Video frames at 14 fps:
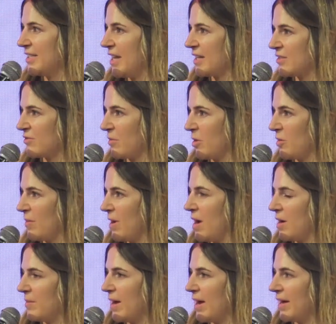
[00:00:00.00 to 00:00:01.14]
text from her
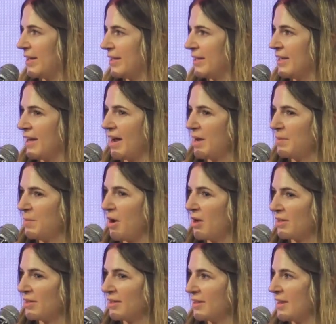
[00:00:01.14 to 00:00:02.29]
mom.
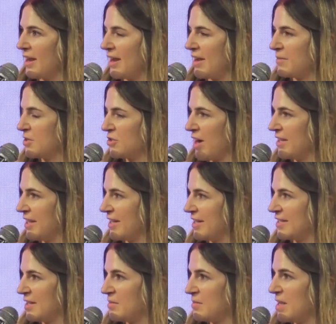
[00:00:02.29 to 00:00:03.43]
I've been trying to get
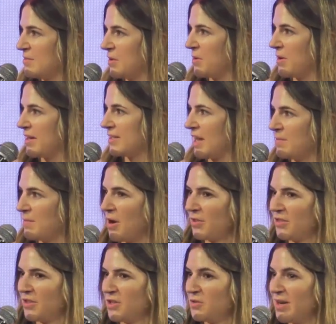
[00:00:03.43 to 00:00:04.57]
into the meme coins. I
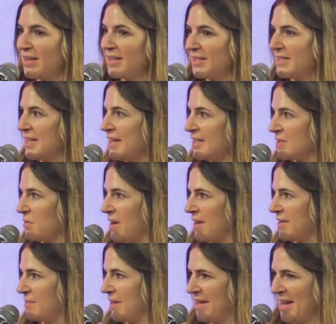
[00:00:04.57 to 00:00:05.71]
bought the United States
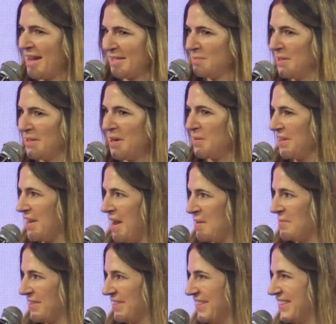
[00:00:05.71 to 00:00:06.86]
one, but it hasn't been going up.